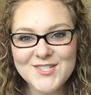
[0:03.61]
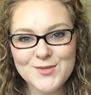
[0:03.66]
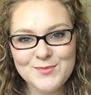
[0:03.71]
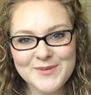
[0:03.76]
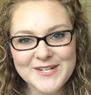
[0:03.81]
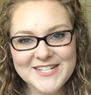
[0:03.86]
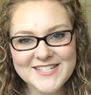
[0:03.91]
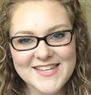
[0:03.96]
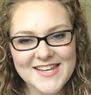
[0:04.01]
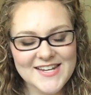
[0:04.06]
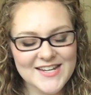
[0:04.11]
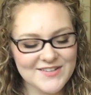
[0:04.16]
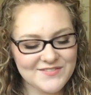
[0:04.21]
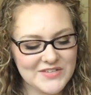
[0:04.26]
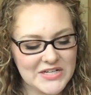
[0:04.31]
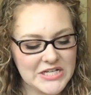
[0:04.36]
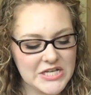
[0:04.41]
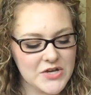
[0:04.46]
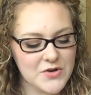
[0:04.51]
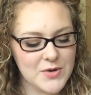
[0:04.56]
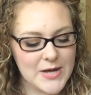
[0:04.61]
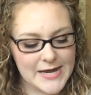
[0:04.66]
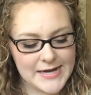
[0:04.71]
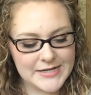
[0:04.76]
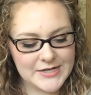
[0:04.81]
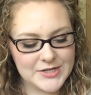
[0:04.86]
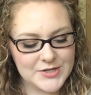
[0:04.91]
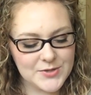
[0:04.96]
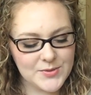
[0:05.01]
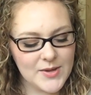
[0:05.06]
Super exciting video, I
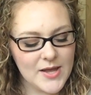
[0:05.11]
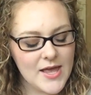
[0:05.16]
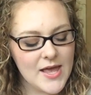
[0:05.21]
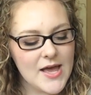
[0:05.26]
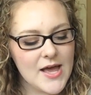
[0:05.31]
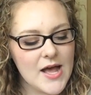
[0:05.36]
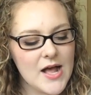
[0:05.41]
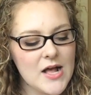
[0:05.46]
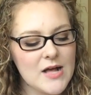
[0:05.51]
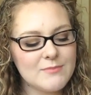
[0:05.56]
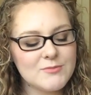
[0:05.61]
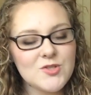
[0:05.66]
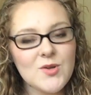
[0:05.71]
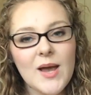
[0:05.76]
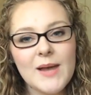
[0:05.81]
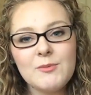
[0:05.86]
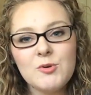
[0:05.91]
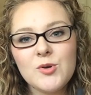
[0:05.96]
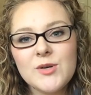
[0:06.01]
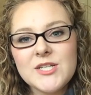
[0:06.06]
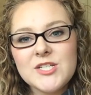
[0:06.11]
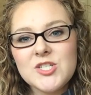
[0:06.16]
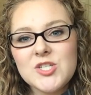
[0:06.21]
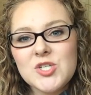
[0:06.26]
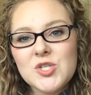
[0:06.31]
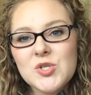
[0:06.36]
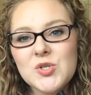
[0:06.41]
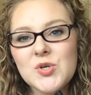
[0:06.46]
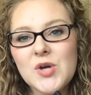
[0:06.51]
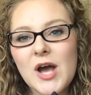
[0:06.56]
know. Um, so I'm going
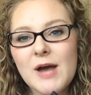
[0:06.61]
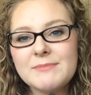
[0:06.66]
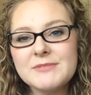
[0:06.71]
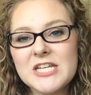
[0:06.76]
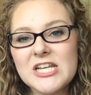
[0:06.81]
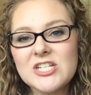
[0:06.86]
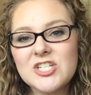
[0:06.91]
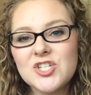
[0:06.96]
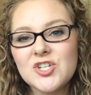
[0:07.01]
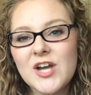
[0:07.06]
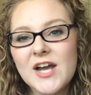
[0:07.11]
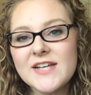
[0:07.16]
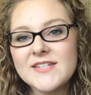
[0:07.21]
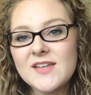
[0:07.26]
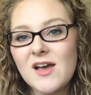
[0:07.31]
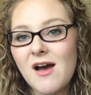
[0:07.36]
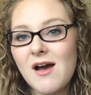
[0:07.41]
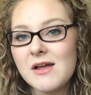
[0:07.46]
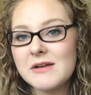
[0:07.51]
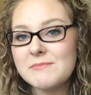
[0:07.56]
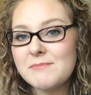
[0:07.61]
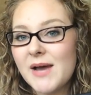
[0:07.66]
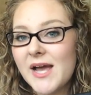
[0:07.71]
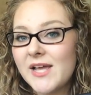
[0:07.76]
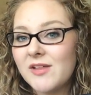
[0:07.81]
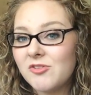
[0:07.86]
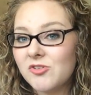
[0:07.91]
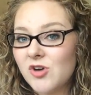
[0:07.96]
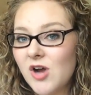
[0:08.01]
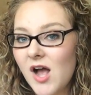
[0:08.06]
to update you guys on
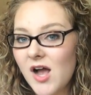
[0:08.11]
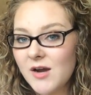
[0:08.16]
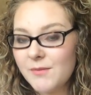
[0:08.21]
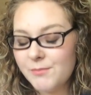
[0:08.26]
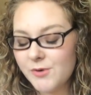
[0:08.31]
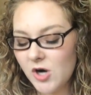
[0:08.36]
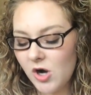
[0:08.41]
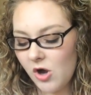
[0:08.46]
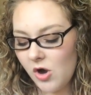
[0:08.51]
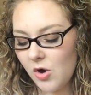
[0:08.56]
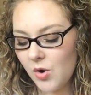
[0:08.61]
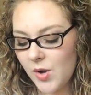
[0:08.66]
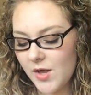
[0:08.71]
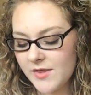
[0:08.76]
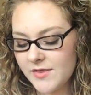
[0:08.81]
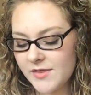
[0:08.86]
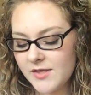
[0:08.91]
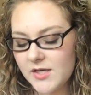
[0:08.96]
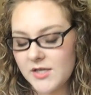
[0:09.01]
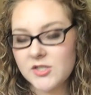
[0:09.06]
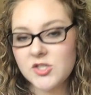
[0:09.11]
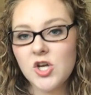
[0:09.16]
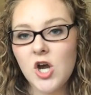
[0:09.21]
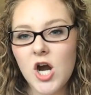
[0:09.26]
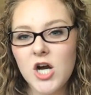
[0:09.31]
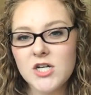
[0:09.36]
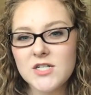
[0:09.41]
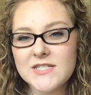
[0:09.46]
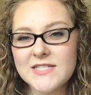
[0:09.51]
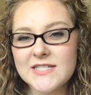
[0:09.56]
my Lorac Pro, the
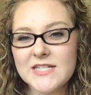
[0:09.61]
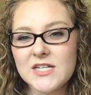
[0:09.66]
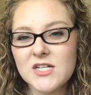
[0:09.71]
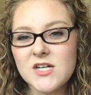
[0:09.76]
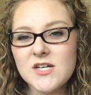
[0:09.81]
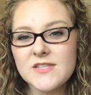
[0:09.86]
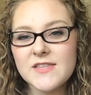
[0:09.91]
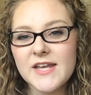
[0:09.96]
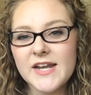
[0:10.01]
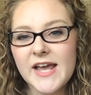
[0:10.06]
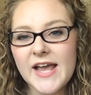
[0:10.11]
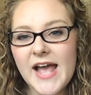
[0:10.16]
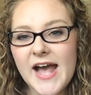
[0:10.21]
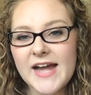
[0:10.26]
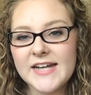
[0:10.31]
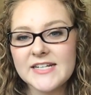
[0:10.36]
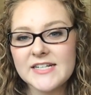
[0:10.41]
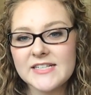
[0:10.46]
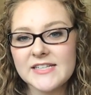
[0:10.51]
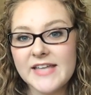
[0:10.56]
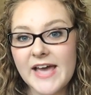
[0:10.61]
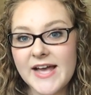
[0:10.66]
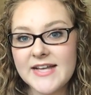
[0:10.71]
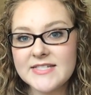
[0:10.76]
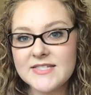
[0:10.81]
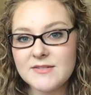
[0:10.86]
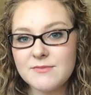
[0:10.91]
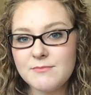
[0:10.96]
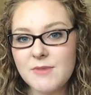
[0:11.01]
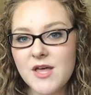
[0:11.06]
Tarte single that I added
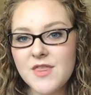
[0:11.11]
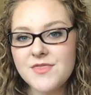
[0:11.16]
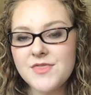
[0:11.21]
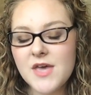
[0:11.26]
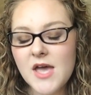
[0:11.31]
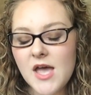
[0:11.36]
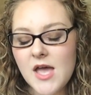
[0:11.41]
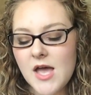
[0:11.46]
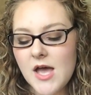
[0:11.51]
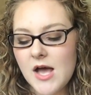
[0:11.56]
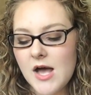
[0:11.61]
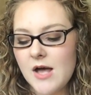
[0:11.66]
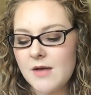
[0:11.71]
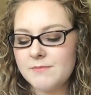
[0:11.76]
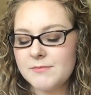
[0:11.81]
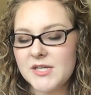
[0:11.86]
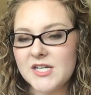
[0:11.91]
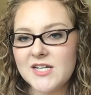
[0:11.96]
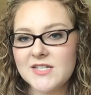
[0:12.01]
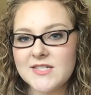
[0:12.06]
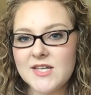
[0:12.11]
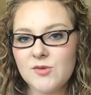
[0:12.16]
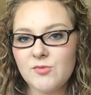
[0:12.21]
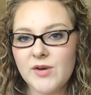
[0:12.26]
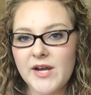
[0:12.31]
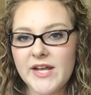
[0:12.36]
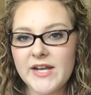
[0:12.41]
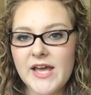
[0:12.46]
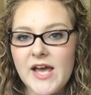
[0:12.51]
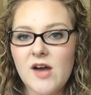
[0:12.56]
last month um, because I
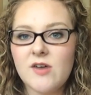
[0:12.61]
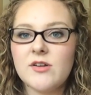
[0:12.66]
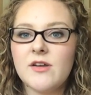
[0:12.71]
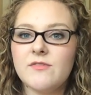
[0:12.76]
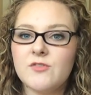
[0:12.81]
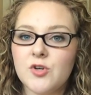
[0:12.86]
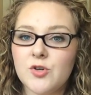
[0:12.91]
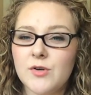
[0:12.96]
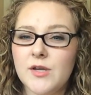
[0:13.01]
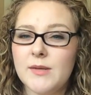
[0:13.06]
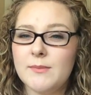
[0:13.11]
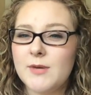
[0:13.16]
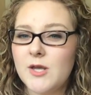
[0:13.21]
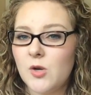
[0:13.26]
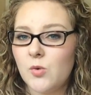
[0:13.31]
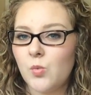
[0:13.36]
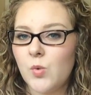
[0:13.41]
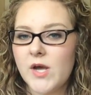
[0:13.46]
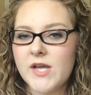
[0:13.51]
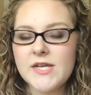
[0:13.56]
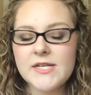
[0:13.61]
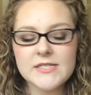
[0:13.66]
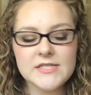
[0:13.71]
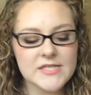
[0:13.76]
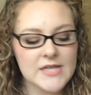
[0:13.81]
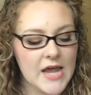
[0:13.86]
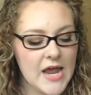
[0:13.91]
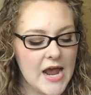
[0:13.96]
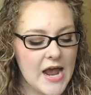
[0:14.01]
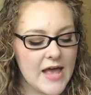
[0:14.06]
ran out of cream and
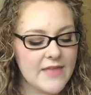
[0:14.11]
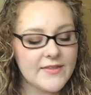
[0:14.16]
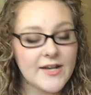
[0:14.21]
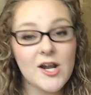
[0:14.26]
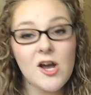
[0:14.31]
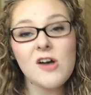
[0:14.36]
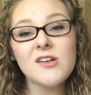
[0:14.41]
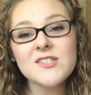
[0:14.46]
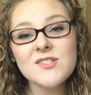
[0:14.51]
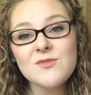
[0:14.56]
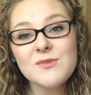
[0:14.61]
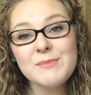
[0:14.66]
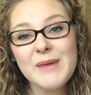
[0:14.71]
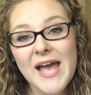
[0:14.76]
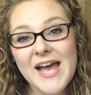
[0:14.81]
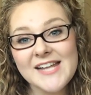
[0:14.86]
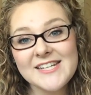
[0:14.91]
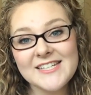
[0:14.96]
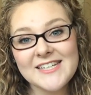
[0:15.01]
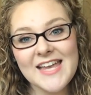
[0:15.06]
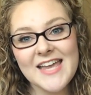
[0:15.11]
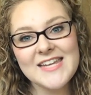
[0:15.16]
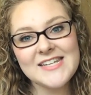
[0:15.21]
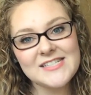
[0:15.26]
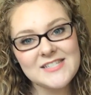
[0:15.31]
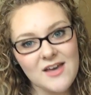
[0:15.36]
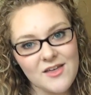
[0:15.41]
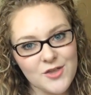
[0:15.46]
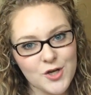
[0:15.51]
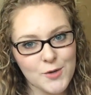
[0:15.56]
white. And then I also am adding
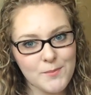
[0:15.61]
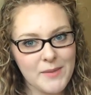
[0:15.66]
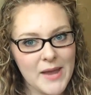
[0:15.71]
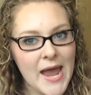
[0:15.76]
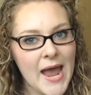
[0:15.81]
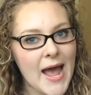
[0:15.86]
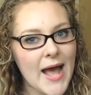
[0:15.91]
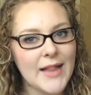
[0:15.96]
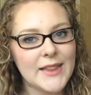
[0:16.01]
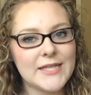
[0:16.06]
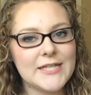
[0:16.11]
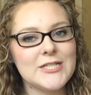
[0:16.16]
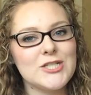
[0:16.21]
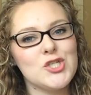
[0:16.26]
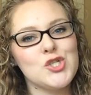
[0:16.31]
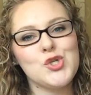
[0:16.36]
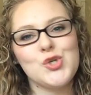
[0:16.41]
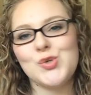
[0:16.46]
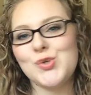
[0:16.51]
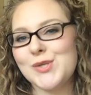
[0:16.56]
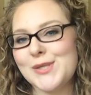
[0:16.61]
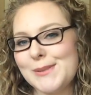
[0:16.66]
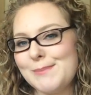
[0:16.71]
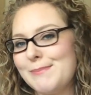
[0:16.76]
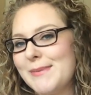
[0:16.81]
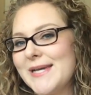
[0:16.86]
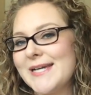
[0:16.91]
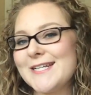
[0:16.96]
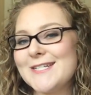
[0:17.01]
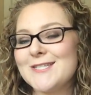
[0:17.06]
another palette to the
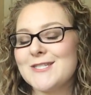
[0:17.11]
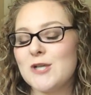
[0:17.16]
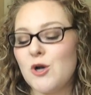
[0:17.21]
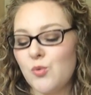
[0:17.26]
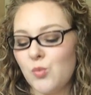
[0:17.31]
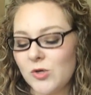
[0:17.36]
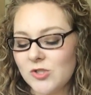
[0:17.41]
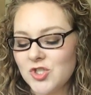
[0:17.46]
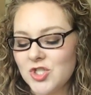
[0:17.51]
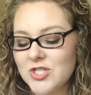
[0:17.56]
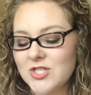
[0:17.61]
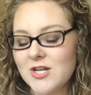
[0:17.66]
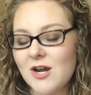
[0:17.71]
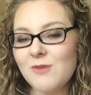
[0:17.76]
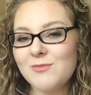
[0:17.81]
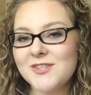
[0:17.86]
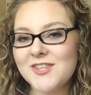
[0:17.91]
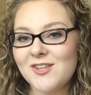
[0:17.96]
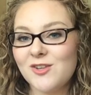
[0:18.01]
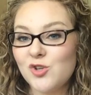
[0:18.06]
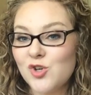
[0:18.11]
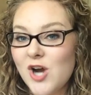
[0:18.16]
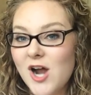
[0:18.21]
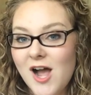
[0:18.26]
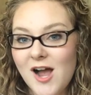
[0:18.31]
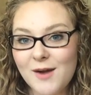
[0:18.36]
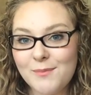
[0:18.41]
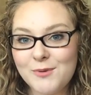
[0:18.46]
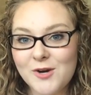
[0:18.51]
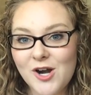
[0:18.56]
mix. So we'll just start with the
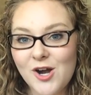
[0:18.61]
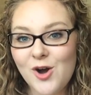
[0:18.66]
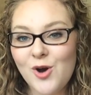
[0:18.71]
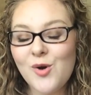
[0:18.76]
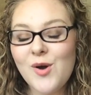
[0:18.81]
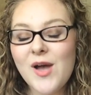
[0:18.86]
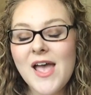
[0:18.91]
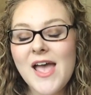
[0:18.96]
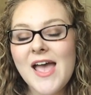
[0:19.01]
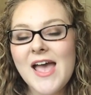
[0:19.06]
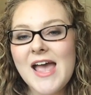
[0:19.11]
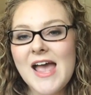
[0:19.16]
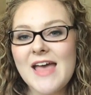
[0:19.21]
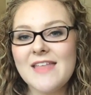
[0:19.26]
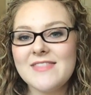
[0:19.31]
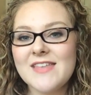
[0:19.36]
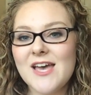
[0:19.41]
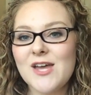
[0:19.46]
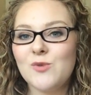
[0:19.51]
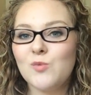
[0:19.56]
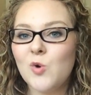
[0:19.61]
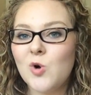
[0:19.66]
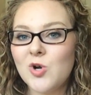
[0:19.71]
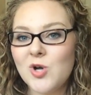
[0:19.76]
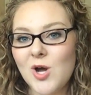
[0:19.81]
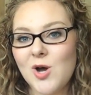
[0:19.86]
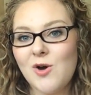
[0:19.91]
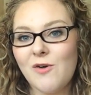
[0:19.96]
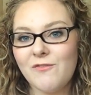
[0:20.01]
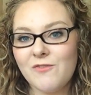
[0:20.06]
Lorac Pro and then we'll
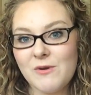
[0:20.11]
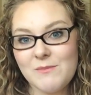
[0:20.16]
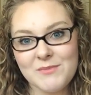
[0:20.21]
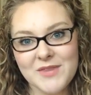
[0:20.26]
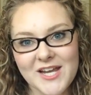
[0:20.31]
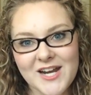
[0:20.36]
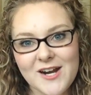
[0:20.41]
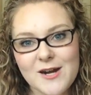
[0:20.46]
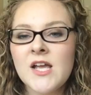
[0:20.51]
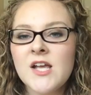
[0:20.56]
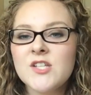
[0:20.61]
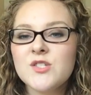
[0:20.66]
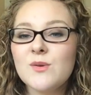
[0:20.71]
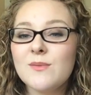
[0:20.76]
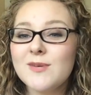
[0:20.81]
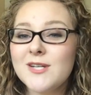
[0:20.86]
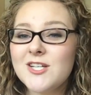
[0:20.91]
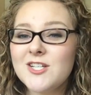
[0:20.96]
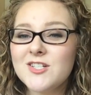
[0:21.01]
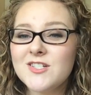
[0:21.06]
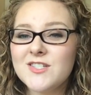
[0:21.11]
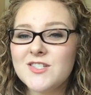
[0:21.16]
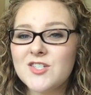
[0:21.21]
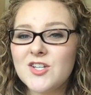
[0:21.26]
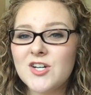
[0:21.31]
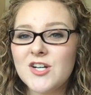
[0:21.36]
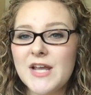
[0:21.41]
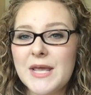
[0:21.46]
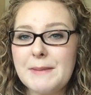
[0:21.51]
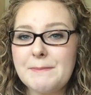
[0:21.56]
go from there. So I'm going to
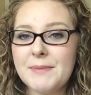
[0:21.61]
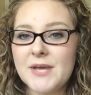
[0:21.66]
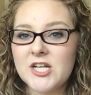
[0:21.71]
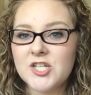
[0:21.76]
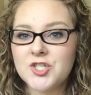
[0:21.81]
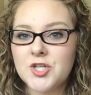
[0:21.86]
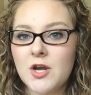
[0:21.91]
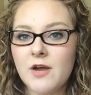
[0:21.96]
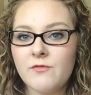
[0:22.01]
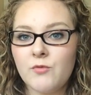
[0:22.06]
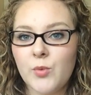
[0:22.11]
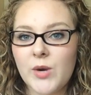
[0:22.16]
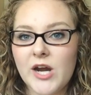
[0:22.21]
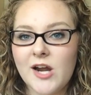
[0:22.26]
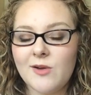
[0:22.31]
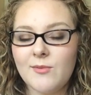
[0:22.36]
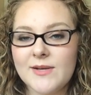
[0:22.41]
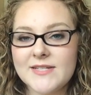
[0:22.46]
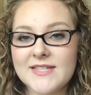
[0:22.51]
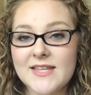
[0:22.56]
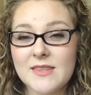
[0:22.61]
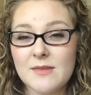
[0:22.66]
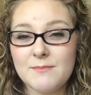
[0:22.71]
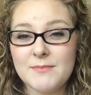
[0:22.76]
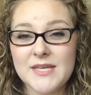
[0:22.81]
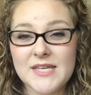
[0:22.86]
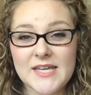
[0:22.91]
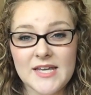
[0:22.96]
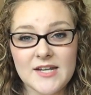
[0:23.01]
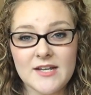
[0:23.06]
insert a picture of where I was at the
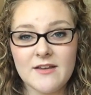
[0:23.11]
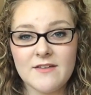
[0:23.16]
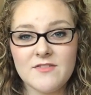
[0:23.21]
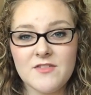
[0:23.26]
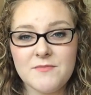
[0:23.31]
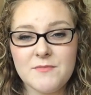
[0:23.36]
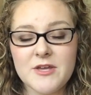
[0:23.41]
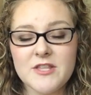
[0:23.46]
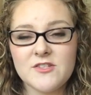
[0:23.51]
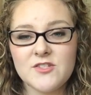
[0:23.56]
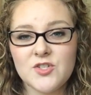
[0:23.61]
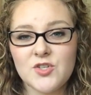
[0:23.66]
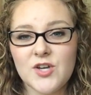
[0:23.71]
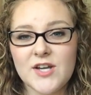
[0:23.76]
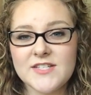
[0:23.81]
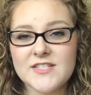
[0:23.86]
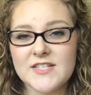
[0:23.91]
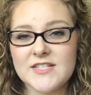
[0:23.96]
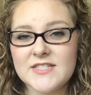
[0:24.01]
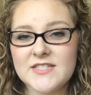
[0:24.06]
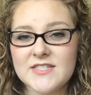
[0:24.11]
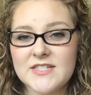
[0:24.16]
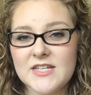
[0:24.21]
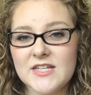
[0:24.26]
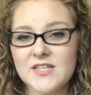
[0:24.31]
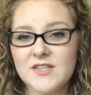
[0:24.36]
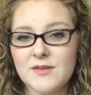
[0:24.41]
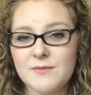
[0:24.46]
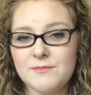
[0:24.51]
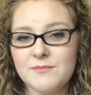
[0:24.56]
beginning of the month so you guys can
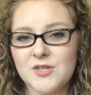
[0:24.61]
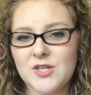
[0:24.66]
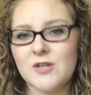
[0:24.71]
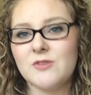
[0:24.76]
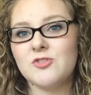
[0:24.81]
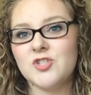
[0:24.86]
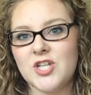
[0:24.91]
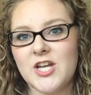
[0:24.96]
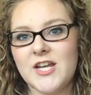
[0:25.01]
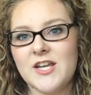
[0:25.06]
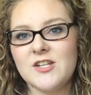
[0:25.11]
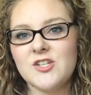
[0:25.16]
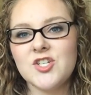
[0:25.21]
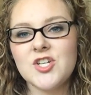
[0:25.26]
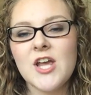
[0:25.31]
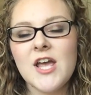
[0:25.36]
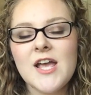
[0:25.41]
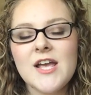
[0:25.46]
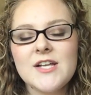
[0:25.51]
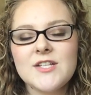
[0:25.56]
see the, you know, change.